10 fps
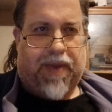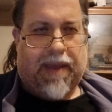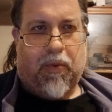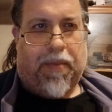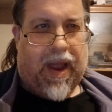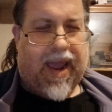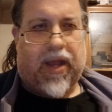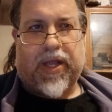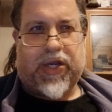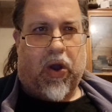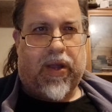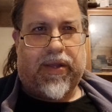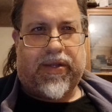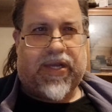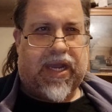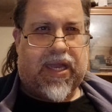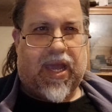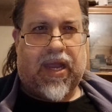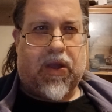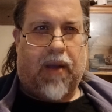people playing in a giant
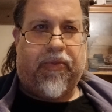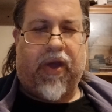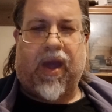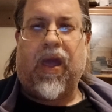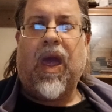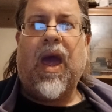GT type thing,